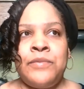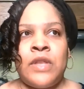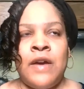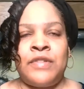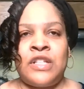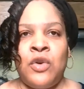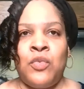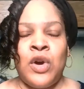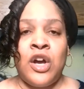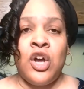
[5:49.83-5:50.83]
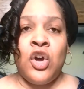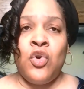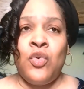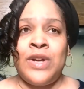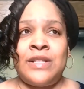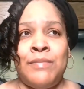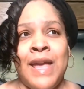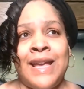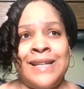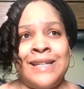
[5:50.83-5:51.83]
of someone who is
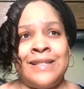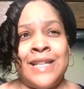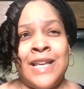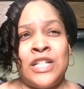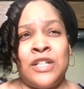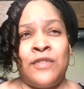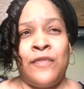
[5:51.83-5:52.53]
making decisions